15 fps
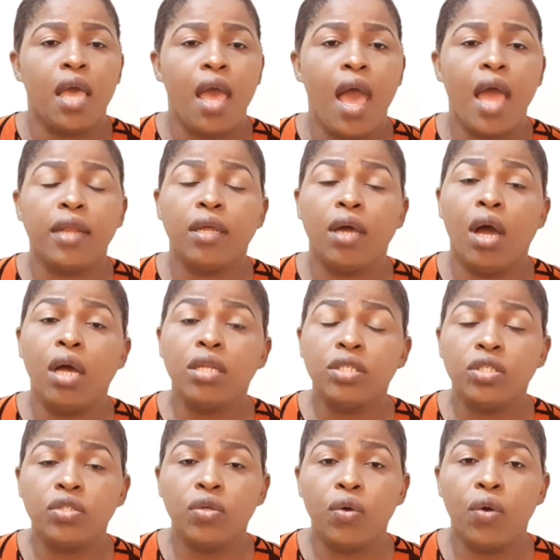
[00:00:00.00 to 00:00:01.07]
and
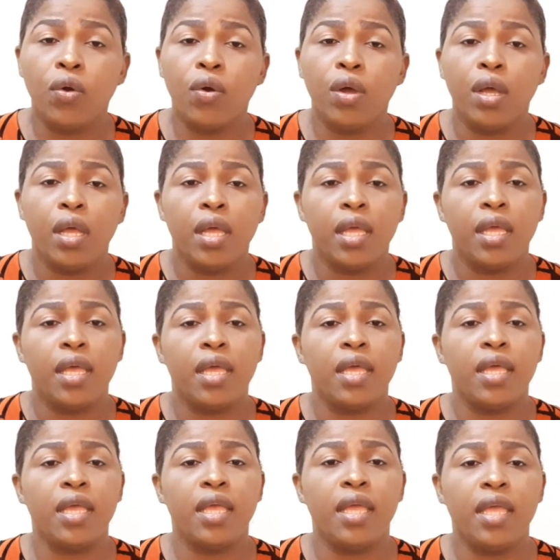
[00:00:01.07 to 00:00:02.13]
also
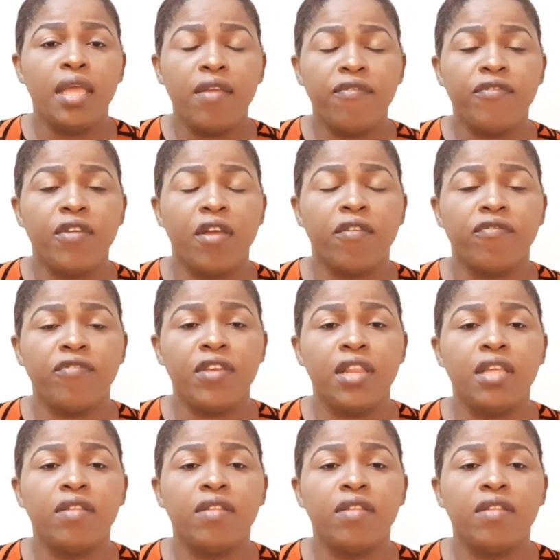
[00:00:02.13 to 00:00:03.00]
if you're feeling